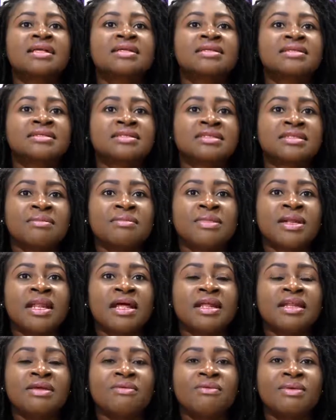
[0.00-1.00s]

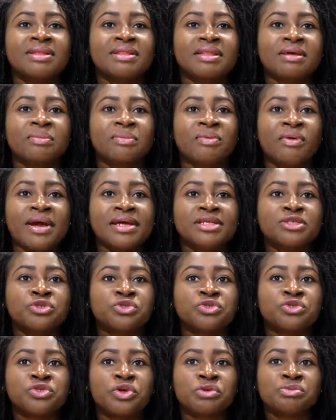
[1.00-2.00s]
Similarly, when the
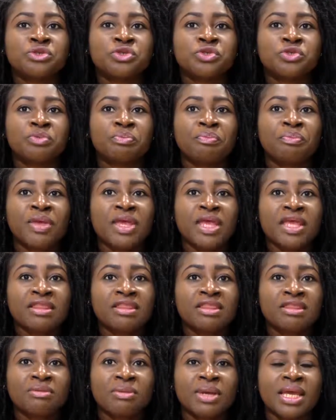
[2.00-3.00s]
price drops to
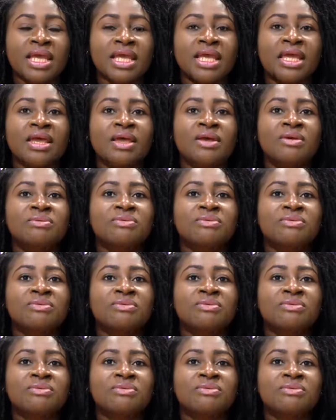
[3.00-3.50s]
P3,